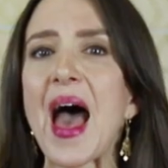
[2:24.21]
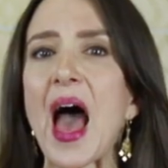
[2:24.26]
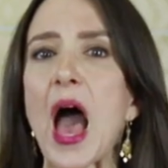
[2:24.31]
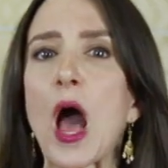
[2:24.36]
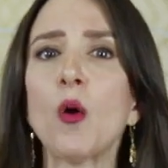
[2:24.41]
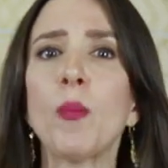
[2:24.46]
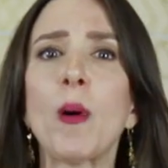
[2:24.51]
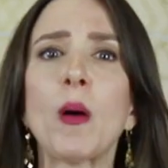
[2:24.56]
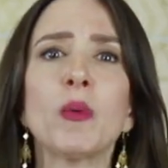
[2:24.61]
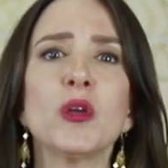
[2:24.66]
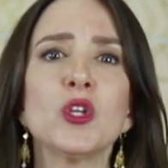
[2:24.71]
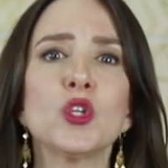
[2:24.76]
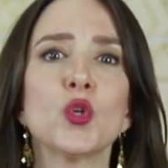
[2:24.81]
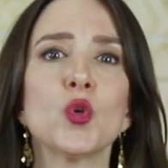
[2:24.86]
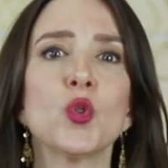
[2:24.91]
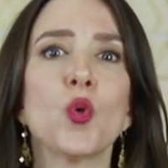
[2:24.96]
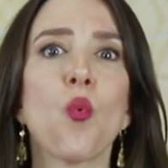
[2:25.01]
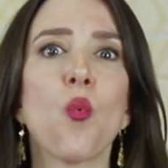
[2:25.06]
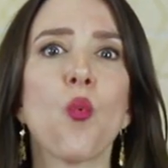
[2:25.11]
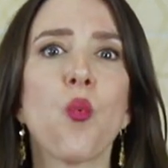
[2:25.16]
how about we do
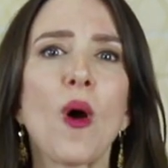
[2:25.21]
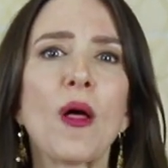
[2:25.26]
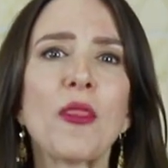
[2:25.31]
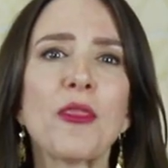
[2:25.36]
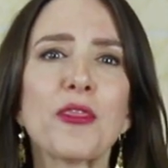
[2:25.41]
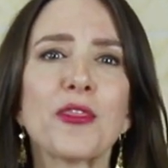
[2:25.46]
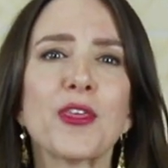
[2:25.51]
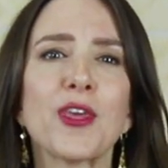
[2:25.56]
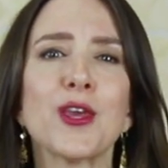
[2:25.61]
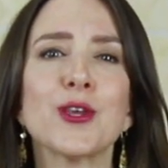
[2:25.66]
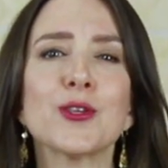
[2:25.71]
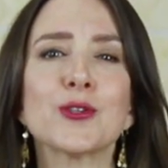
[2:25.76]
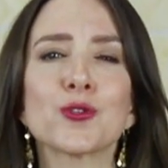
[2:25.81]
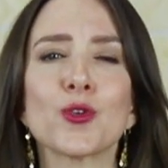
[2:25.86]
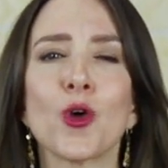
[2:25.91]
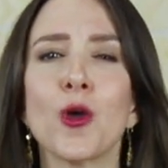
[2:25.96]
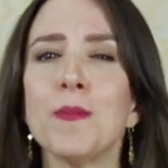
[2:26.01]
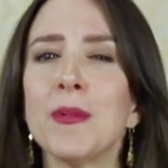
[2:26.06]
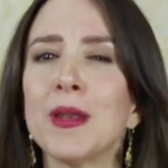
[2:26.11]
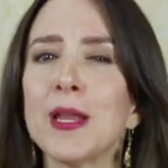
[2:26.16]
the one thing
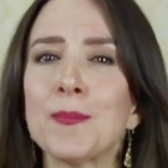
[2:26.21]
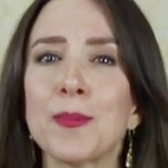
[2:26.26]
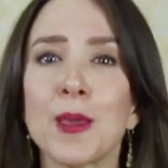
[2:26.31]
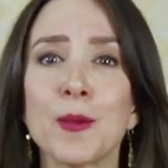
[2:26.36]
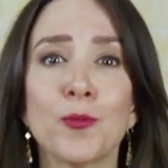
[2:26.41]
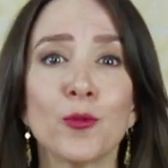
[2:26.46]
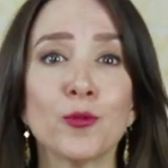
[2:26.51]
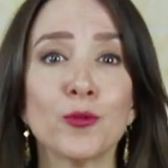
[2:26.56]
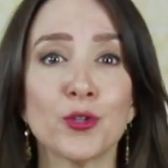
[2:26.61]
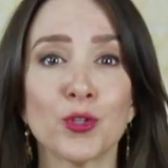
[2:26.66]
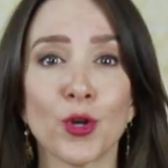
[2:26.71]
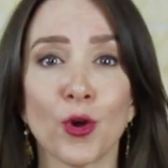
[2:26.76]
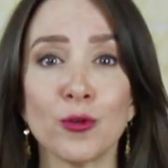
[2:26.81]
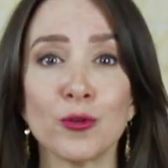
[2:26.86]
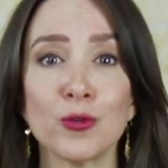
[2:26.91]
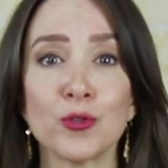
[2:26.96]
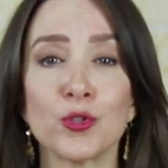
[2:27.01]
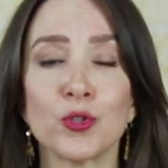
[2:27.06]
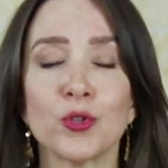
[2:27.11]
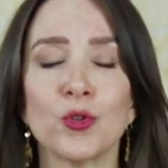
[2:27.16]
so many people
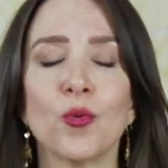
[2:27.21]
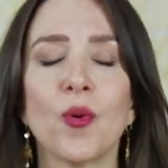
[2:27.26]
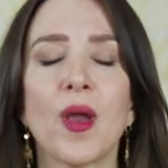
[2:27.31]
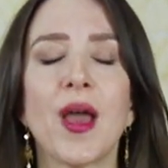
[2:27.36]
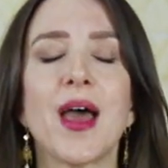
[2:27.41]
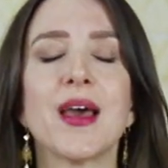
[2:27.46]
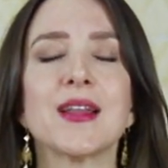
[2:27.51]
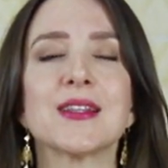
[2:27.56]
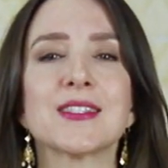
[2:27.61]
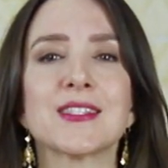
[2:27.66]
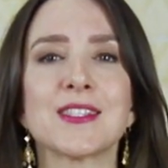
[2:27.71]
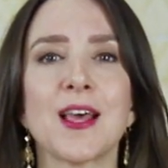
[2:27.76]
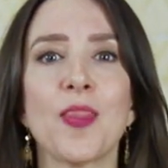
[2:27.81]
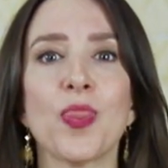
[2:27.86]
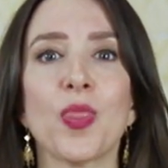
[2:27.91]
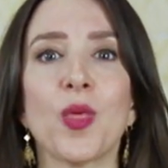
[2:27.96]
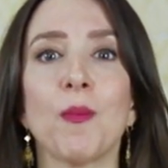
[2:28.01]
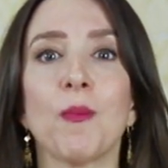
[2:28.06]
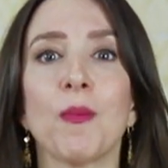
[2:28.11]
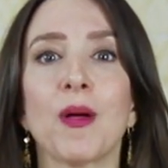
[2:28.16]
don't do and
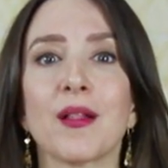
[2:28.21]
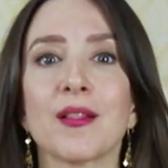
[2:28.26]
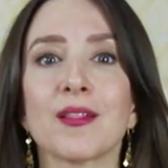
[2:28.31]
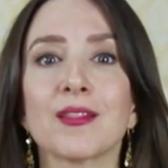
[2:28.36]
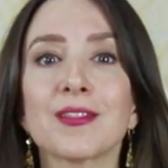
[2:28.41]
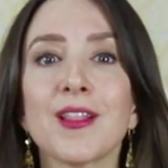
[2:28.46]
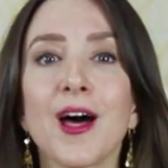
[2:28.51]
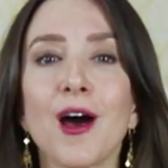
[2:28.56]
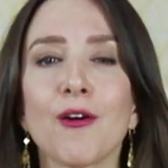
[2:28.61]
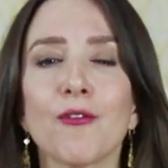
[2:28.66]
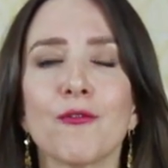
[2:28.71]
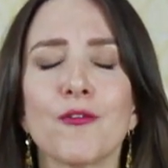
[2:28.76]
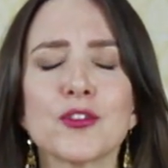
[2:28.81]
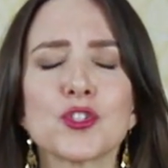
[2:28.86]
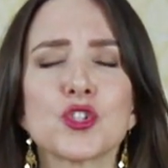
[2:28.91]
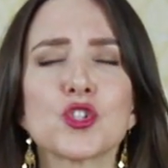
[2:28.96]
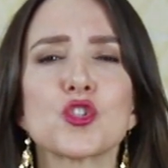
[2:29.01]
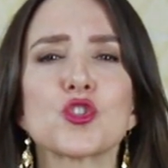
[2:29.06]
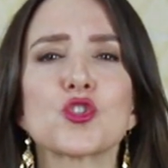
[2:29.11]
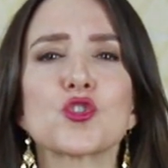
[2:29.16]
send them love,
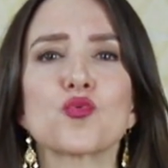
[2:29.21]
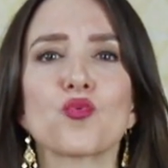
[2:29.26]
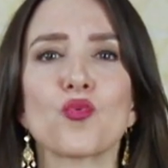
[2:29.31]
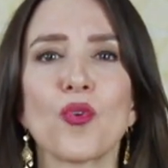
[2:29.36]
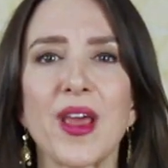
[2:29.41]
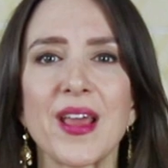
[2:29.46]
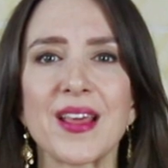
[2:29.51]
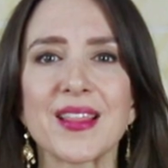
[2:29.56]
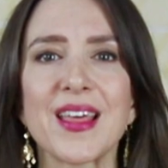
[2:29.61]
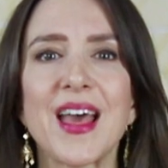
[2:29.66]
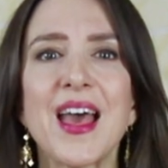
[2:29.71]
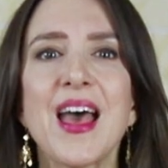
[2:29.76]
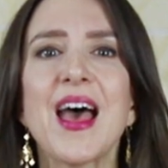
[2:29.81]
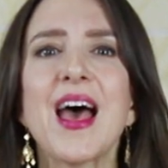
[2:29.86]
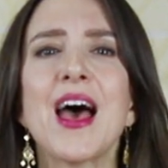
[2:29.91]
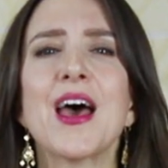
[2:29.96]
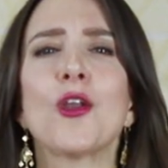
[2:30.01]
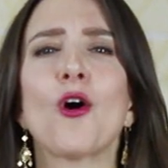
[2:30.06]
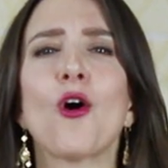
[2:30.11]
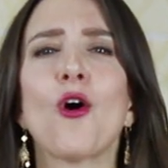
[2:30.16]
strength,
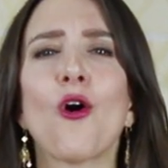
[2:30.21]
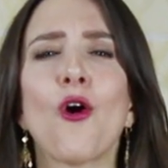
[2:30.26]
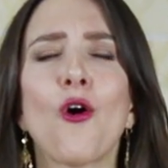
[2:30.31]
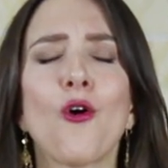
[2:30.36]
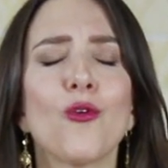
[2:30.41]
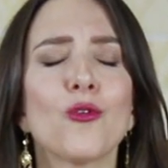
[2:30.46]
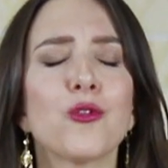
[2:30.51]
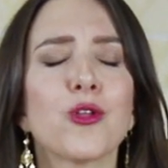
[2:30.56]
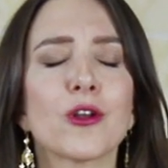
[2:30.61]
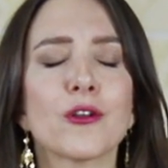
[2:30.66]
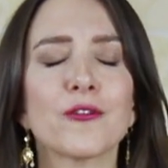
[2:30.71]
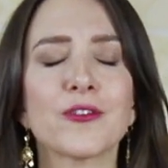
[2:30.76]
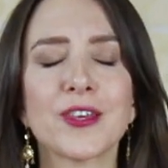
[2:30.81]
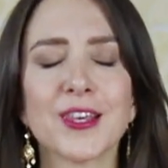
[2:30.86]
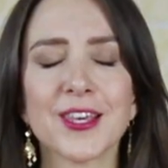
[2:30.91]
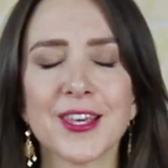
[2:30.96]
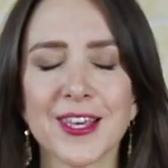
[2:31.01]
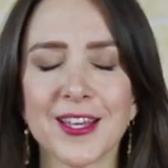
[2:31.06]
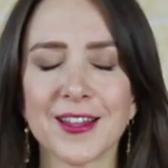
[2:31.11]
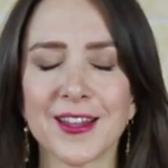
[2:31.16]
and a whole lot of
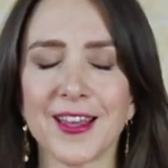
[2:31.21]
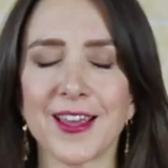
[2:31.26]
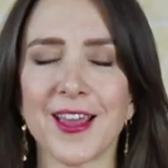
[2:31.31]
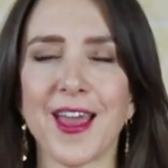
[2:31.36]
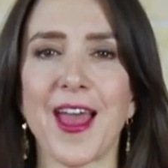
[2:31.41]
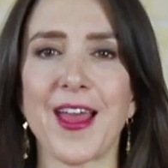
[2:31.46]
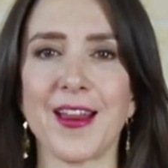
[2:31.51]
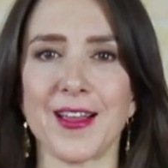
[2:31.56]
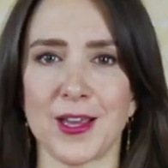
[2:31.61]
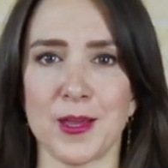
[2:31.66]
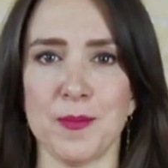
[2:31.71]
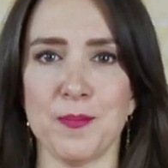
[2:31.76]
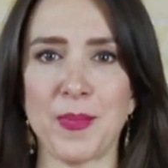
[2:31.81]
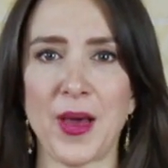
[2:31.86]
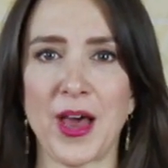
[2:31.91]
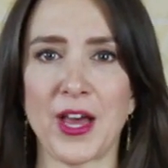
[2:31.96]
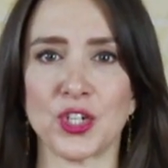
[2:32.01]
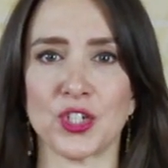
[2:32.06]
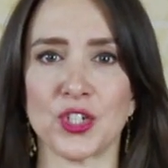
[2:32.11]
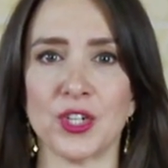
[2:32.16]
healing healing, and
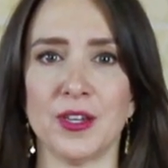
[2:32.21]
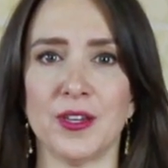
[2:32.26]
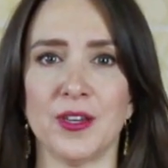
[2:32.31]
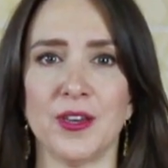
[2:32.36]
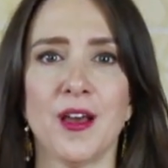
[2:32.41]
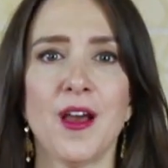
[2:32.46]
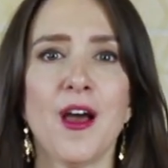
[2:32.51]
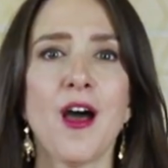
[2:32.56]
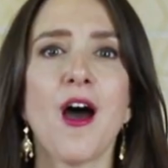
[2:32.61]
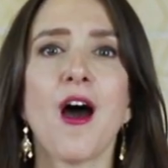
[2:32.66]
compassion.